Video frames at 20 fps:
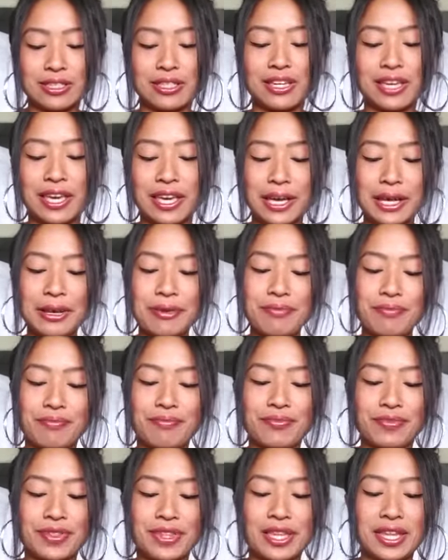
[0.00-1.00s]
Okay.
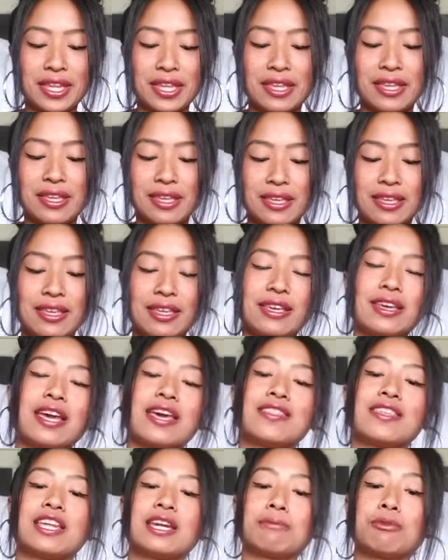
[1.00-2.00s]

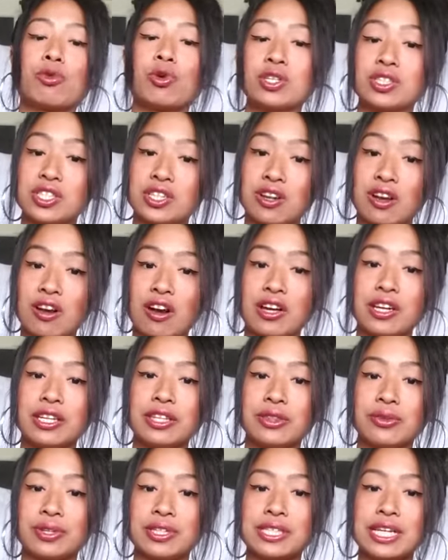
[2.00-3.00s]
And then I'm going to knock on
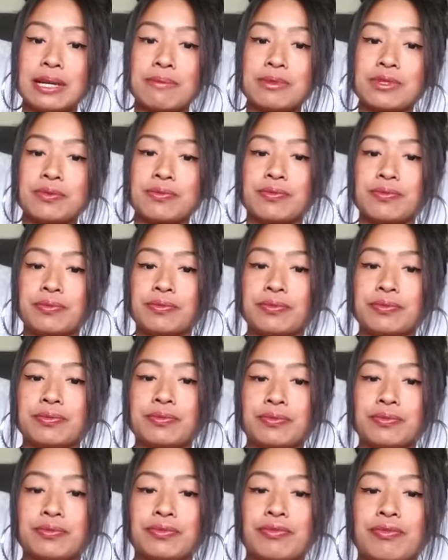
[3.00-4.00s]
it 3 times.
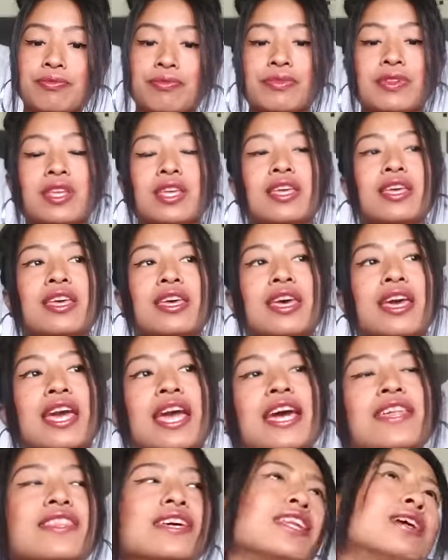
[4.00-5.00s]

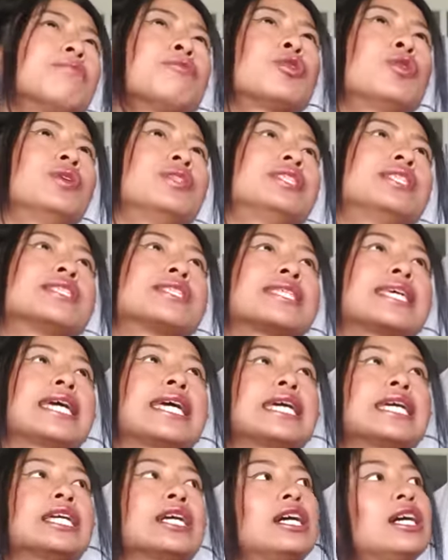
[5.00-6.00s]
And then I'm going to
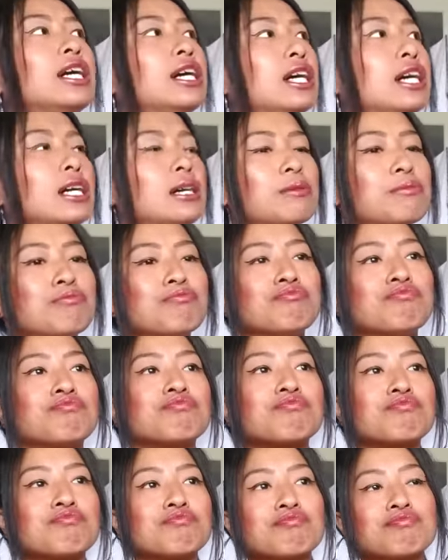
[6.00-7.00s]
say,
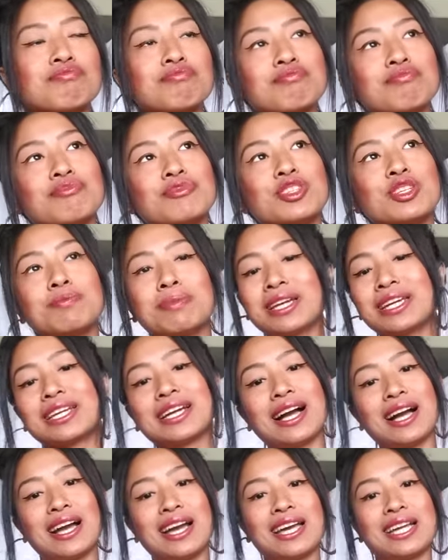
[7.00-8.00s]
to my
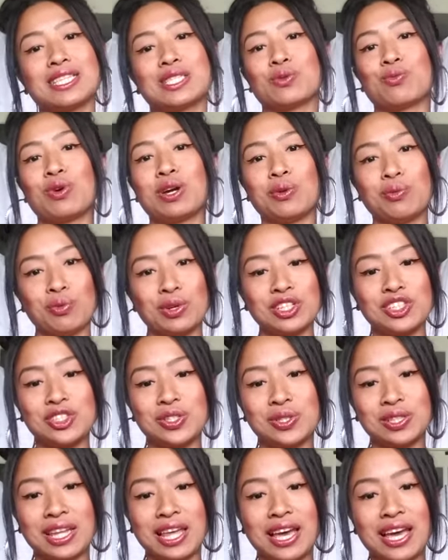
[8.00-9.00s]
guides, what would
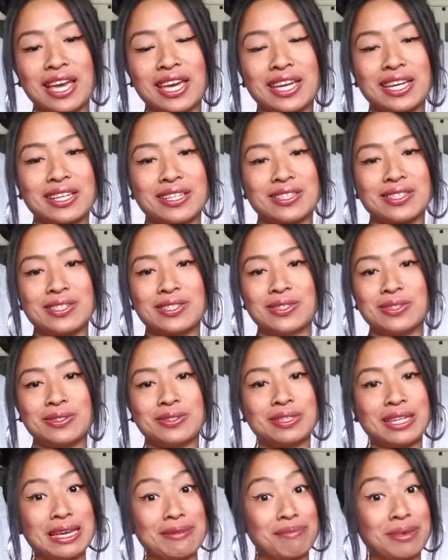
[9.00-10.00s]
you like to
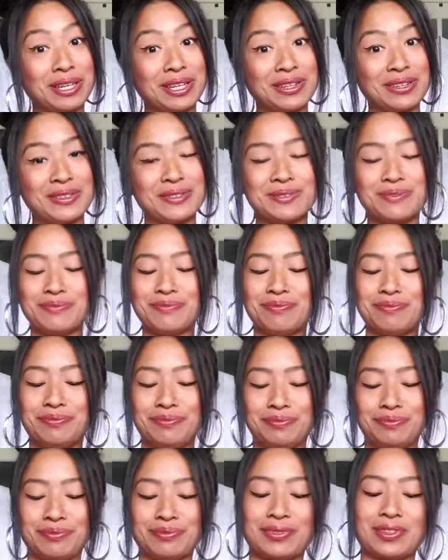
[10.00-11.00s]
let me know?
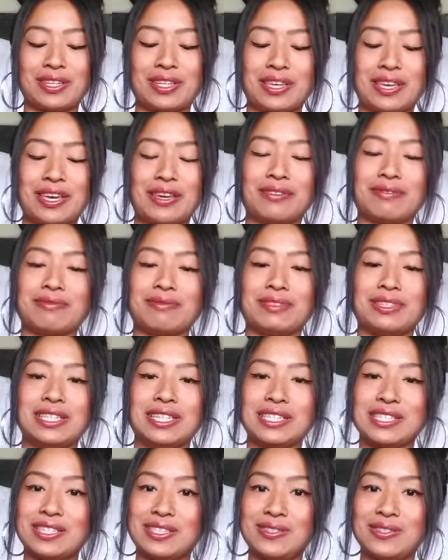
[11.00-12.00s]
Okay,
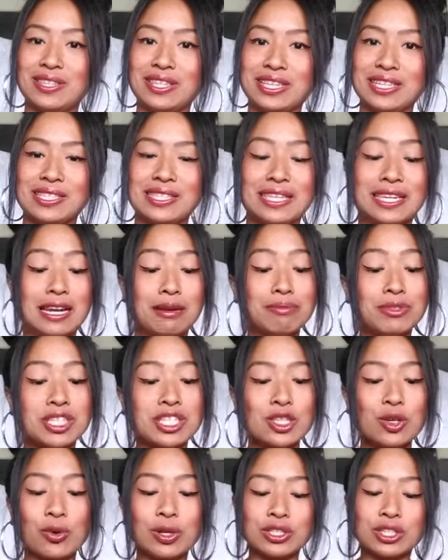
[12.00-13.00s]
let's do this. And I'm
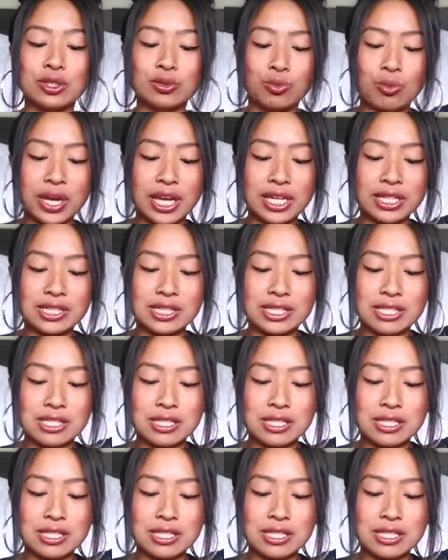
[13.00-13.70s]
just going to wait